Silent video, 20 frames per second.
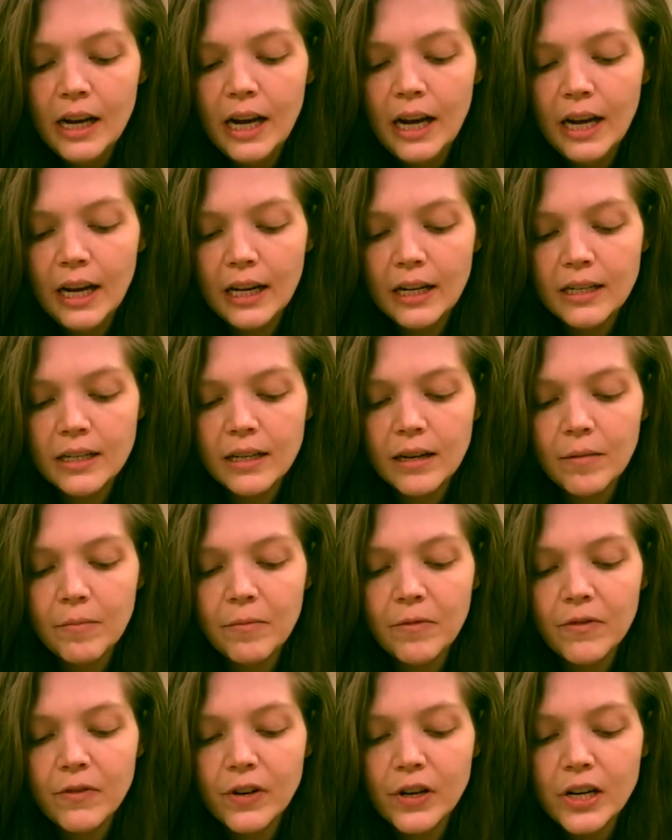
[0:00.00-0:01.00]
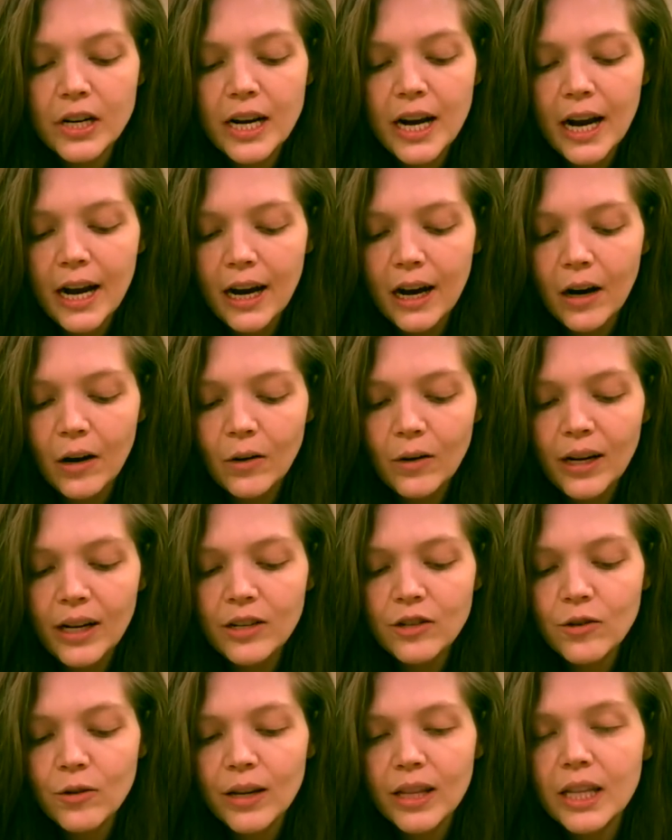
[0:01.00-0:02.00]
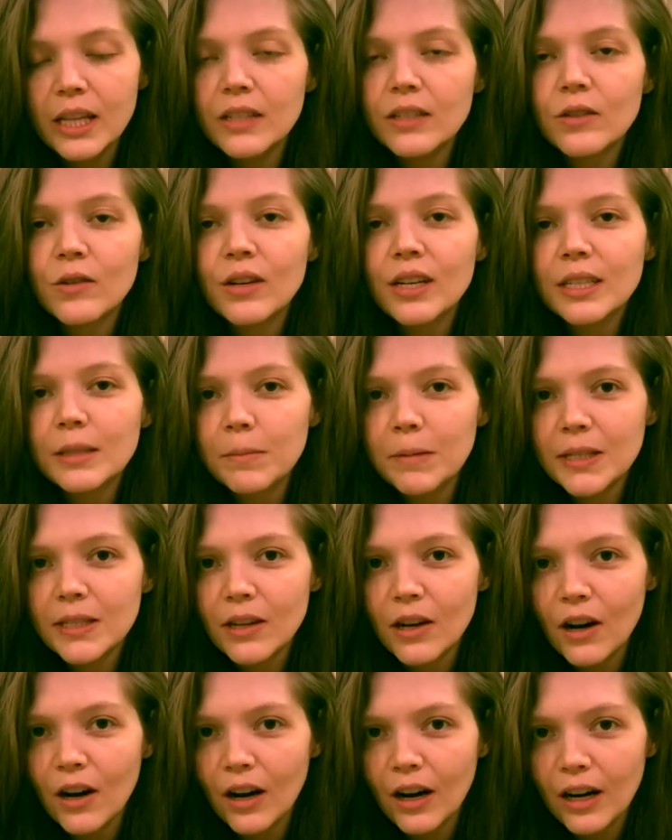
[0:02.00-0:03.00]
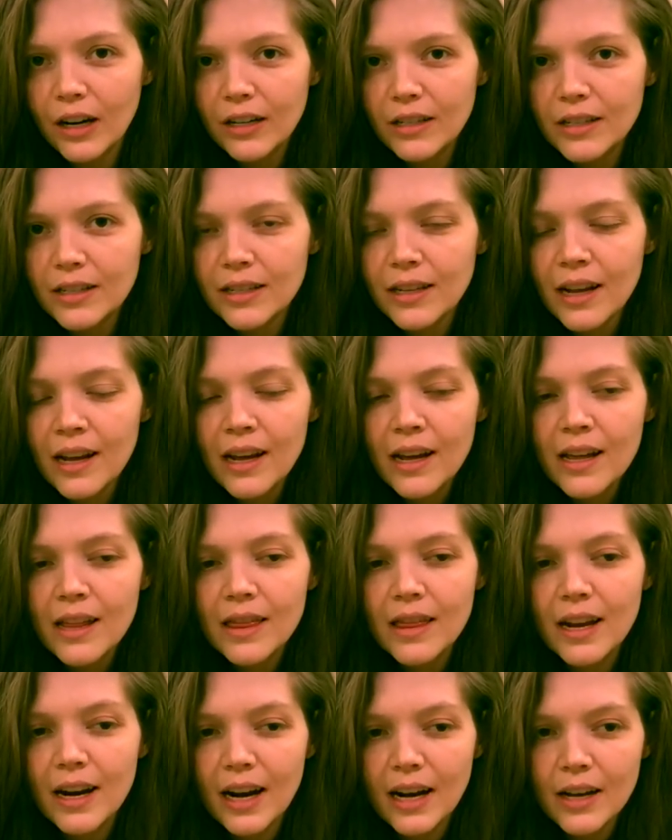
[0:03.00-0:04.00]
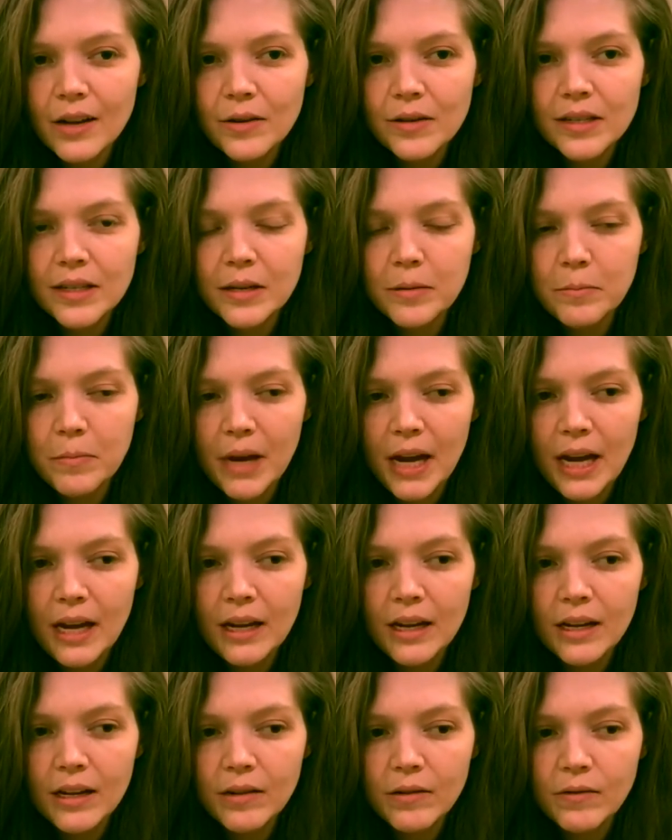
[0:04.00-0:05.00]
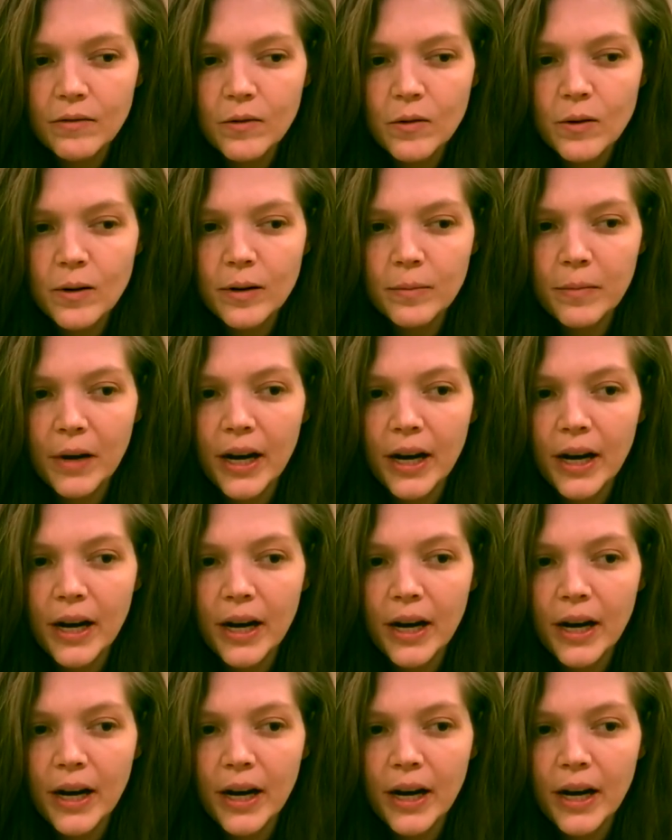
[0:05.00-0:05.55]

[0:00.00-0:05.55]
And for now, enjoy these Christmas cards that I used to make for